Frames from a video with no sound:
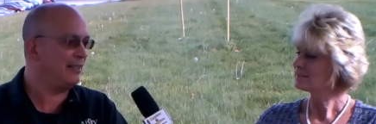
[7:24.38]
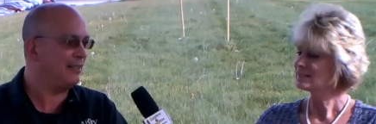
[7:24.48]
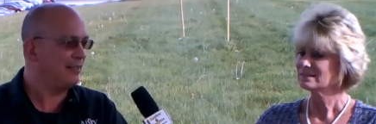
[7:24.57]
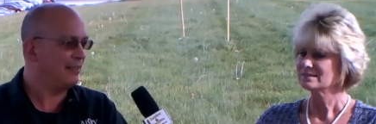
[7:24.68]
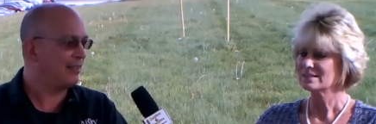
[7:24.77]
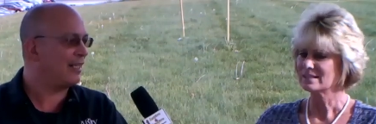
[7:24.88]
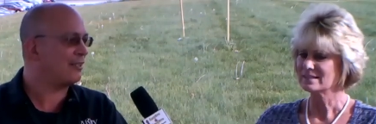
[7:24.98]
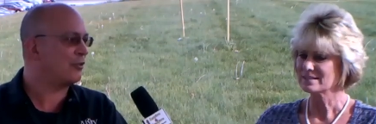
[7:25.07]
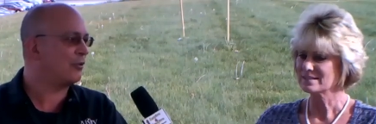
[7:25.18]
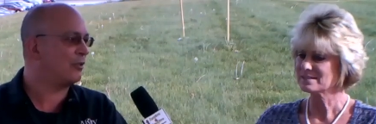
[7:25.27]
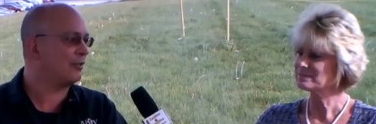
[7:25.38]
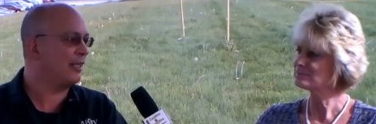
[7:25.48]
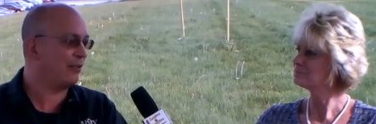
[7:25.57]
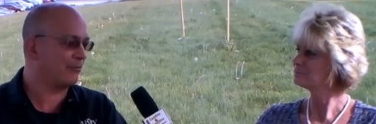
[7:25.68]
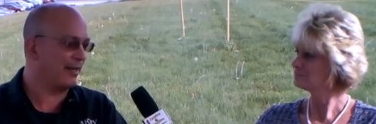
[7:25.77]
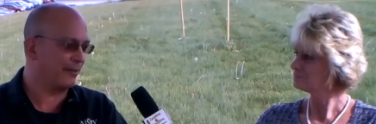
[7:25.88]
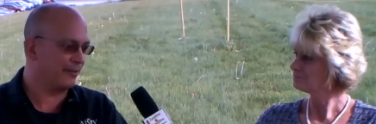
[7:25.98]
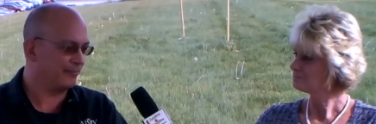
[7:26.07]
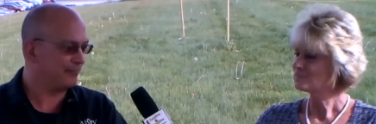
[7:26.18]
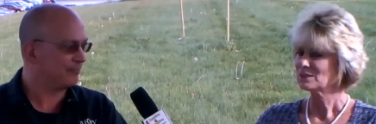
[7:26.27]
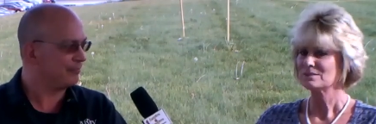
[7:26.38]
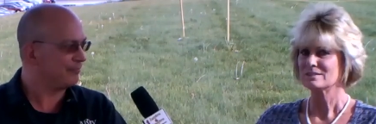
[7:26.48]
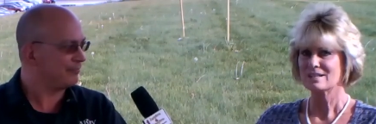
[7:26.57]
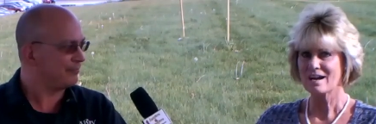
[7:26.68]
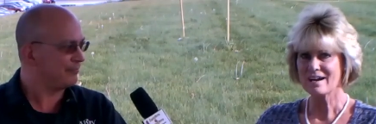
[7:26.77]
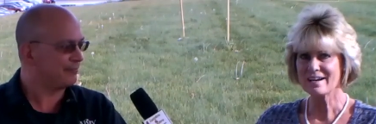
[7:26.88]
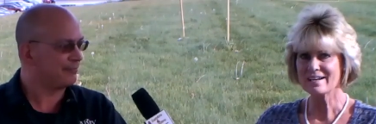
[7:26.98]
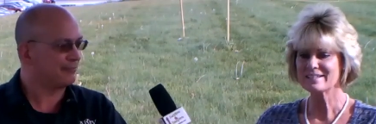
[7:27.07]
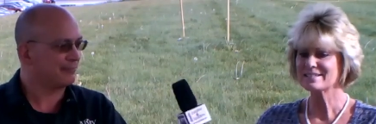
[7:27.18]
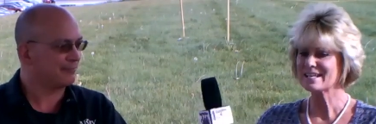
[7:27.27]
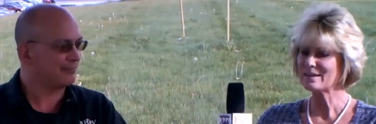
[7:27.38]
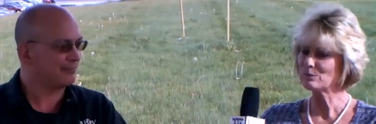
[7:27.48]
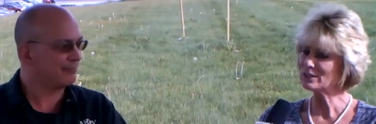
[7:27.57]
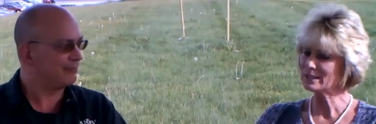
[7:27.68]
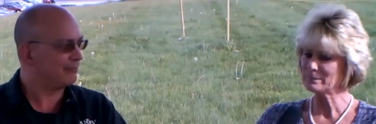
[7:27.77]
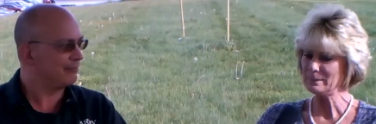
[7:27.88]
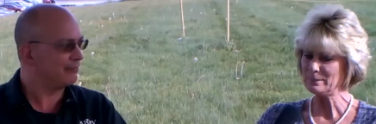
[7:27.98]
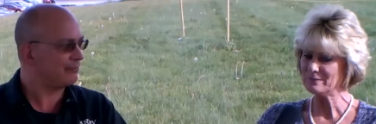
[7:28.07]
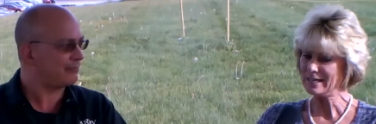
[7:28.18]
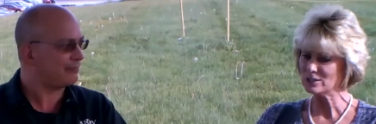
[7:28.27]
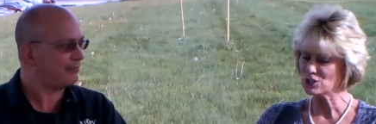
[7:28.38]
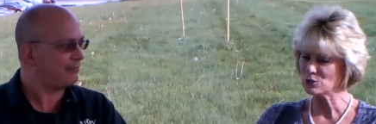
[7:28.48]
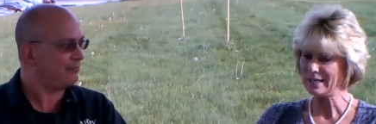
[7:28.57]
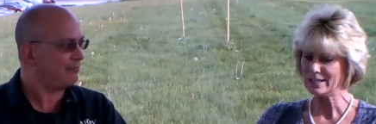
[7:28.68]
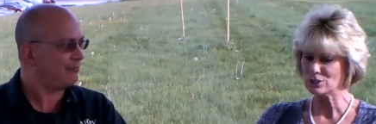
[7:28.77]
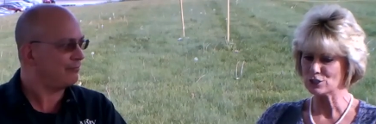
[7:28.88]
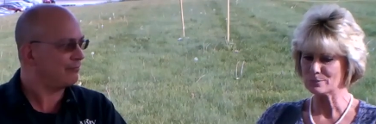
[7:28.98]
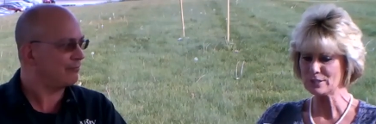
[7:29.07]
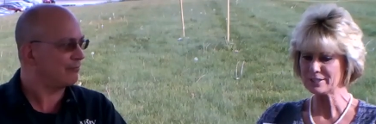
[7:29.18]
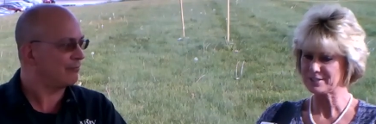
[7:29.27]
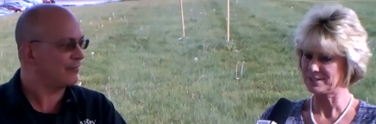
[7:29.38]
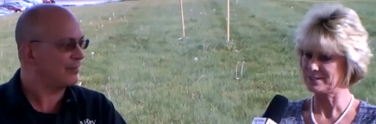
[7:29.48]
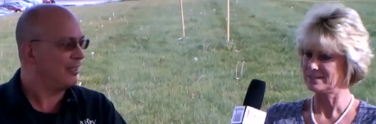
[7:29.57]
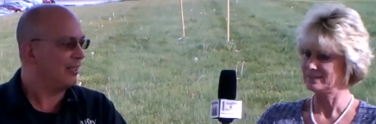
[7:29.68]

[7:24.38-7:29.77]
Speaker 1: and that's called Hell Rider. Nice.
Speaker 2: And where can people find you and your books?